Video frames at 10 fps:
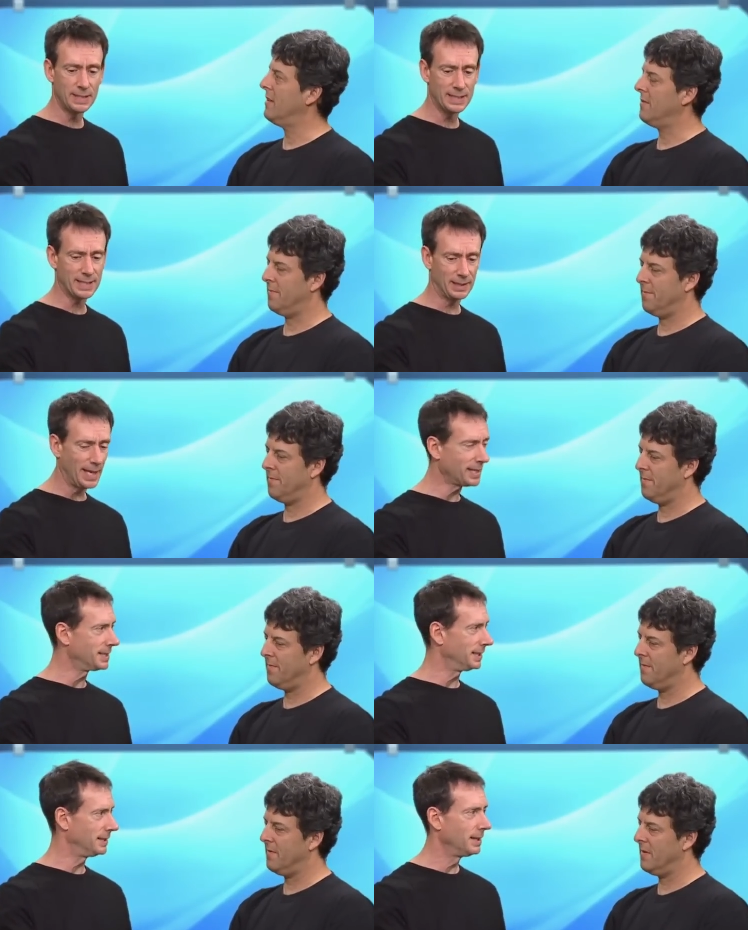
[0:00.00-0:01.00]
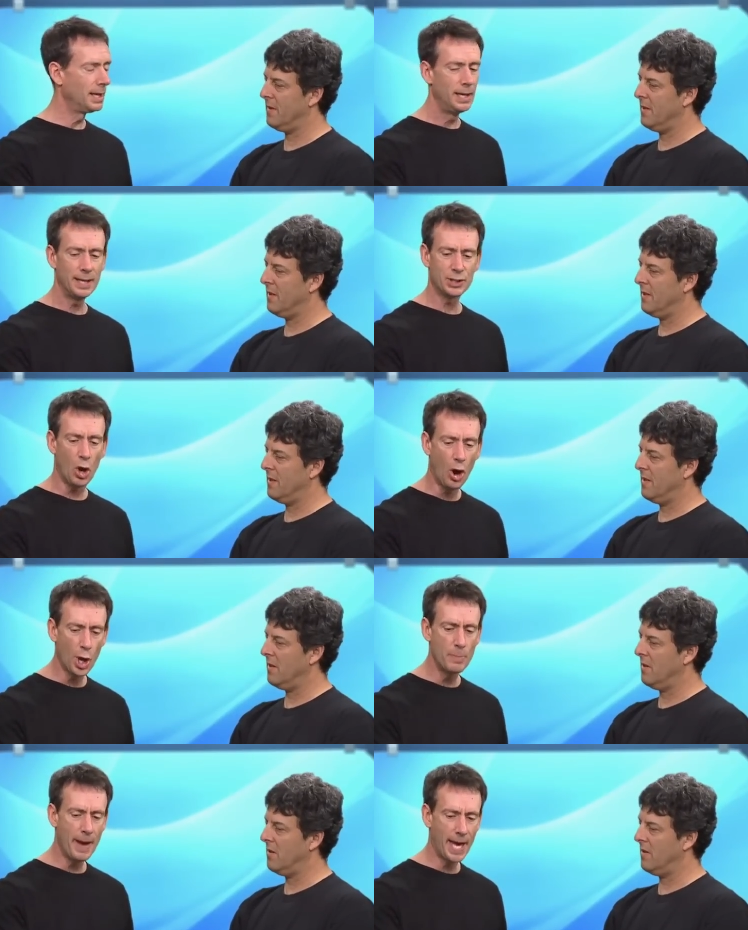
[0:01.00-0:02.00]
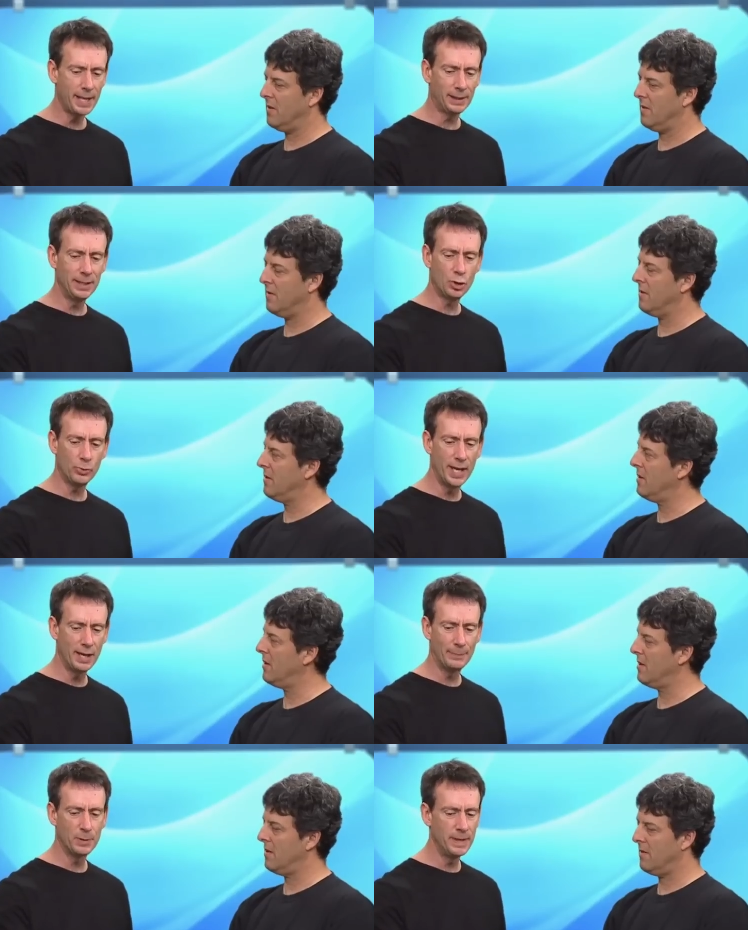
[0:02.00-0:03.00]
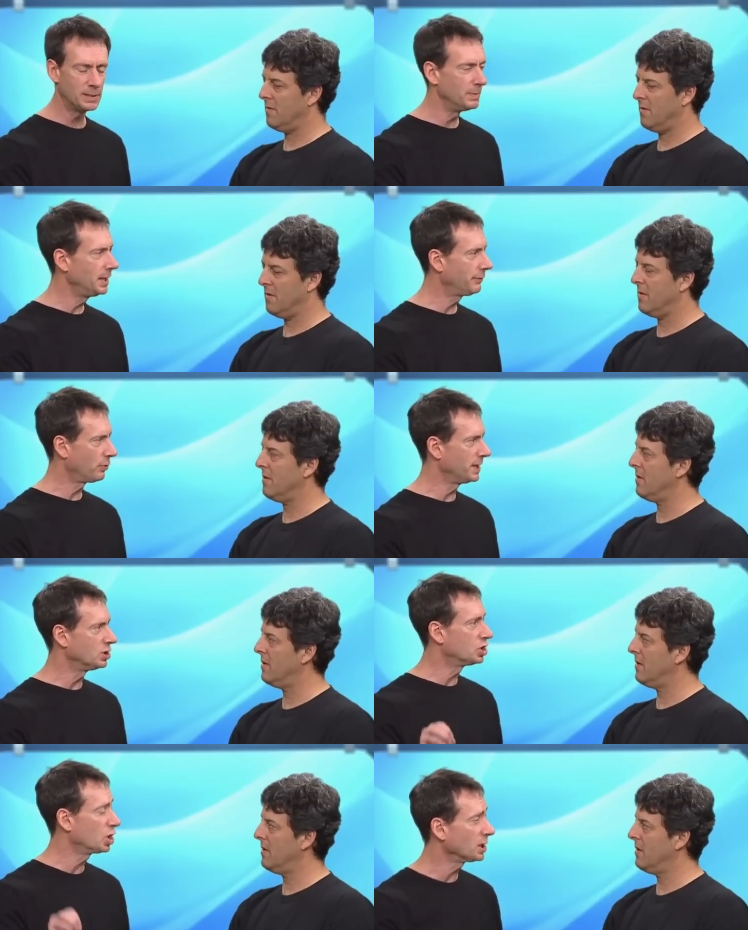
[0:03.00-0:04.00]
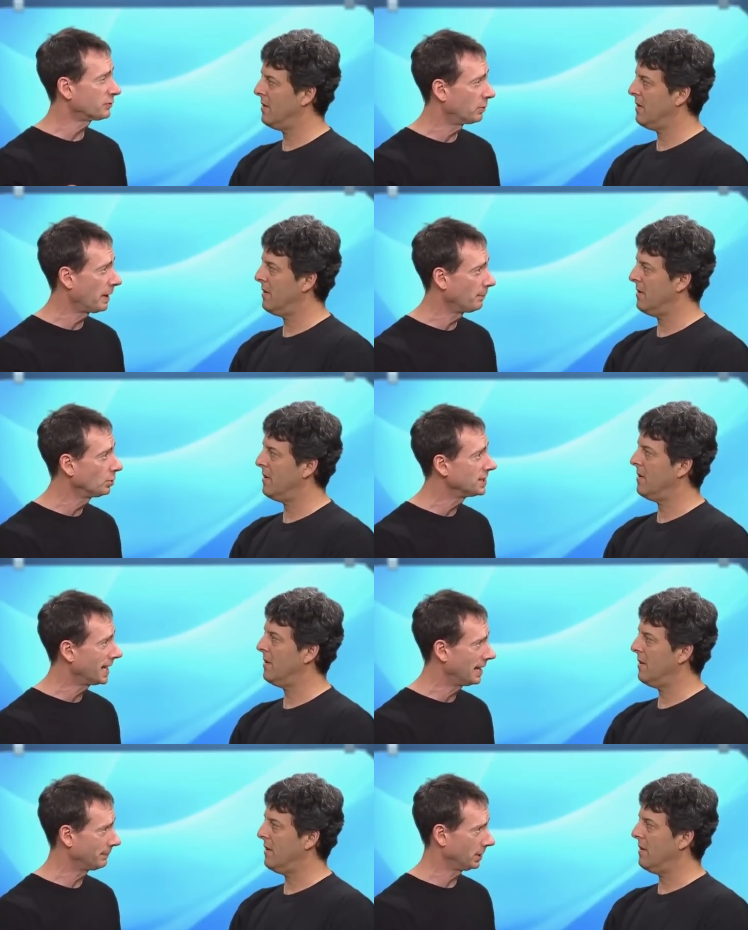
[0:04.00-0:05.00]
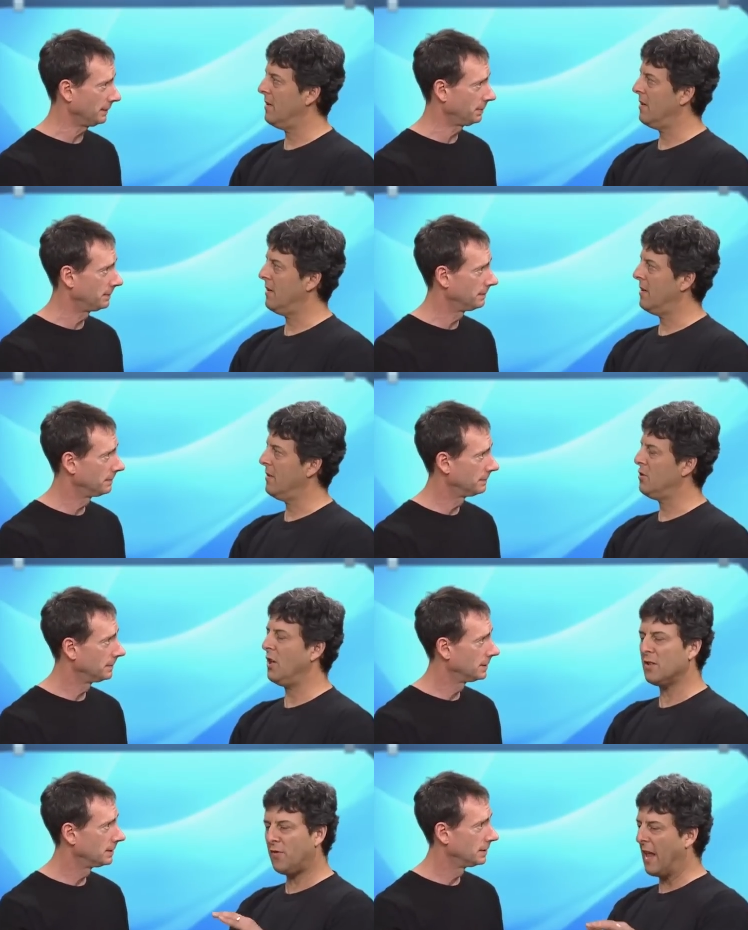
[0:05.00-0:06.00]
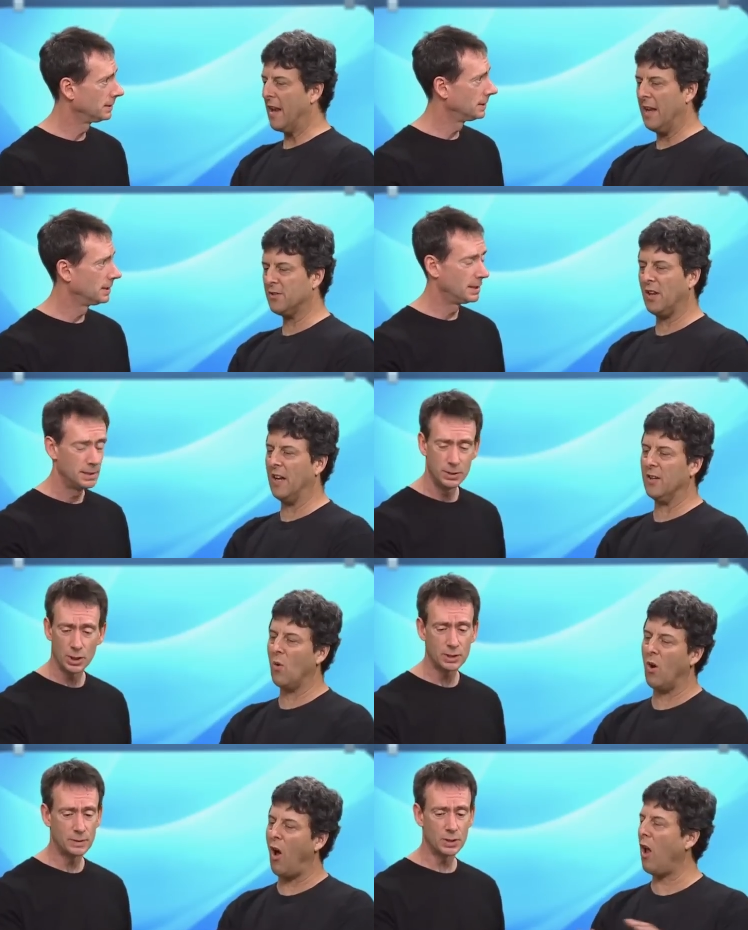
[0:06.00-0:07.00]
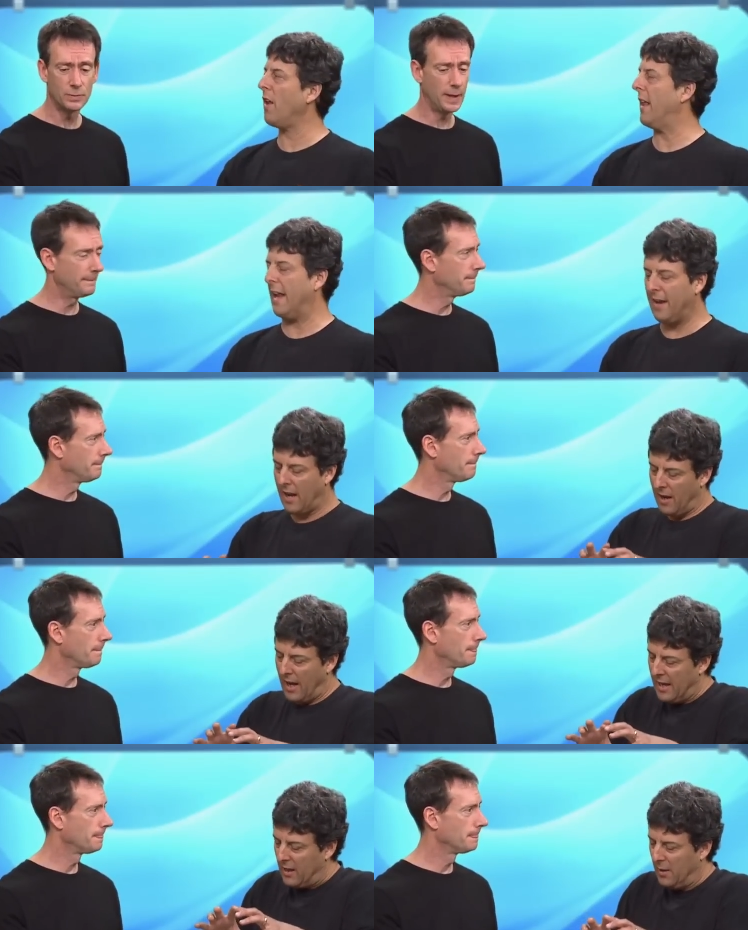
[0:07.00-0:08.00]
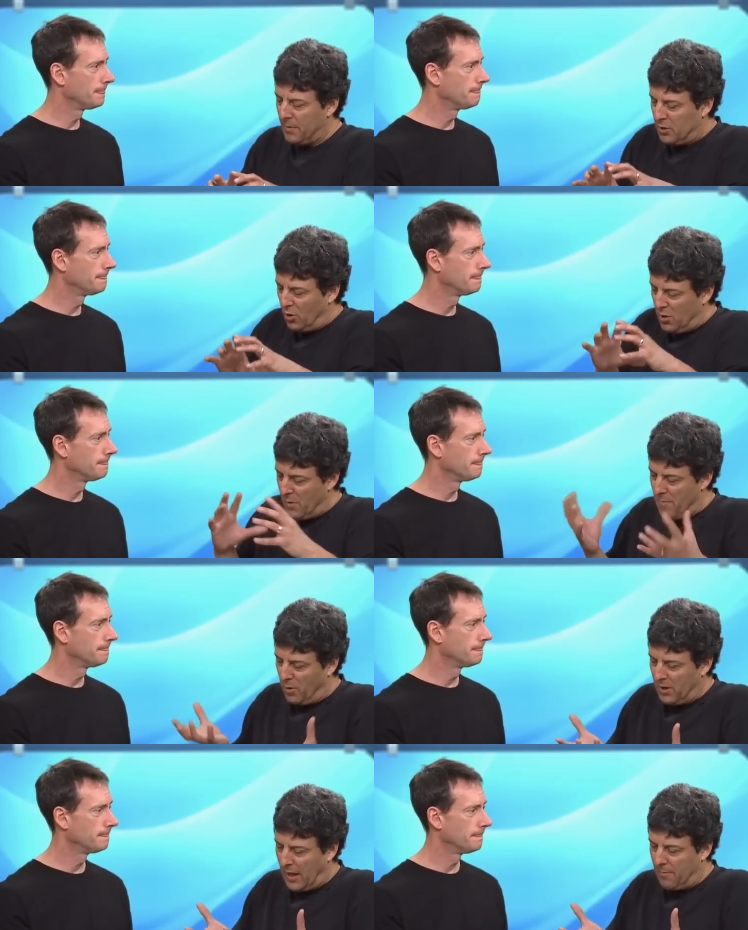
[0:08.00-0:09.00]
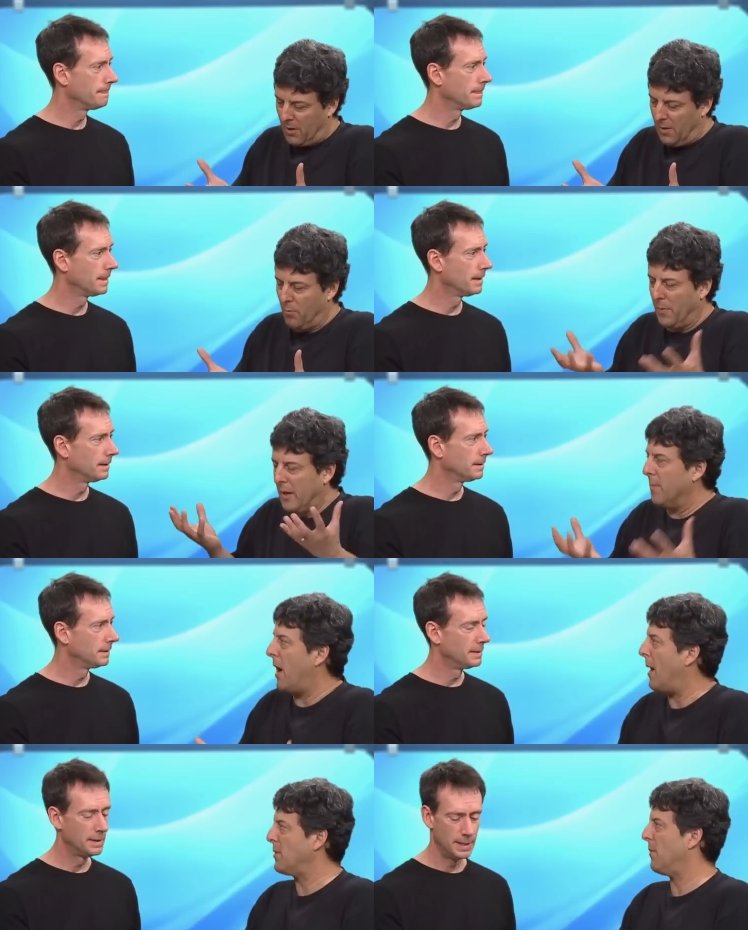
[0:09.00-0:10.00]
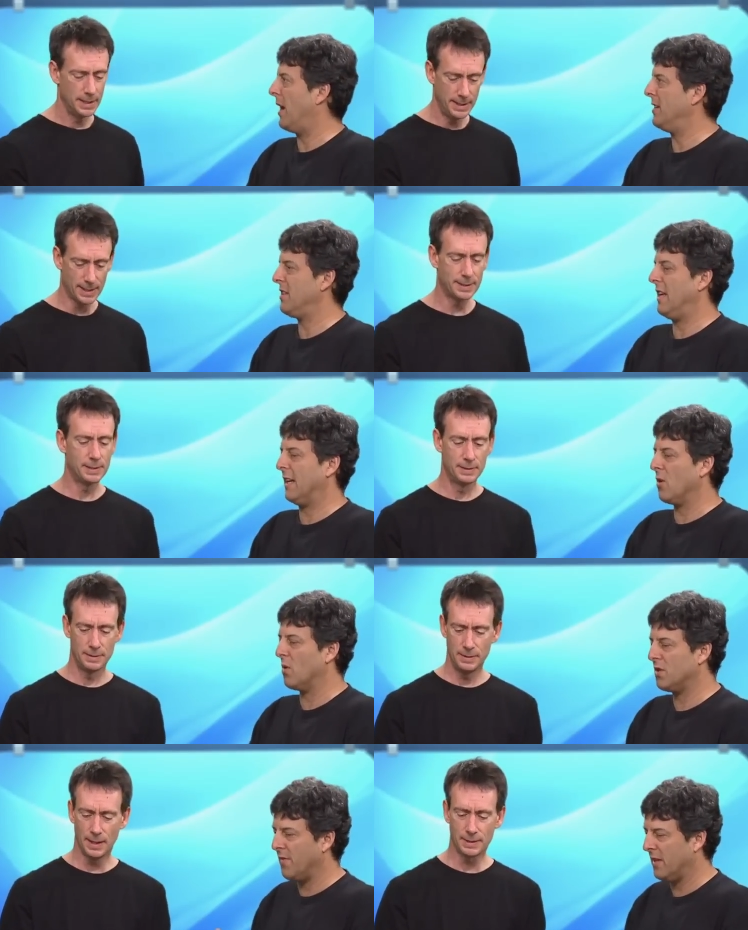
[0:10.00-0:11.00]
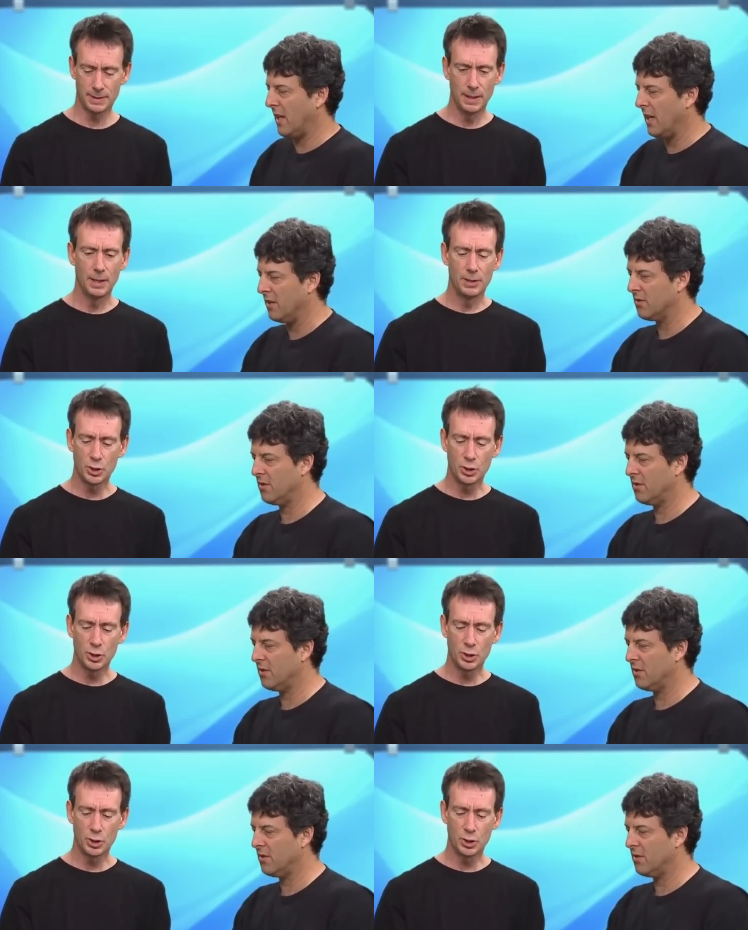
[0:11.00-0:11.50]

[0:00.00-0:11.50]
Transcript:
Speaker 1: this is selected, it's automatically creating optimized media for me just for my multicam clip.
Speaker 2: Just for that, it's going to ignore just, all just of, any any clip associated with that multicam clip will become optimized yes. and ignores yes. everything else.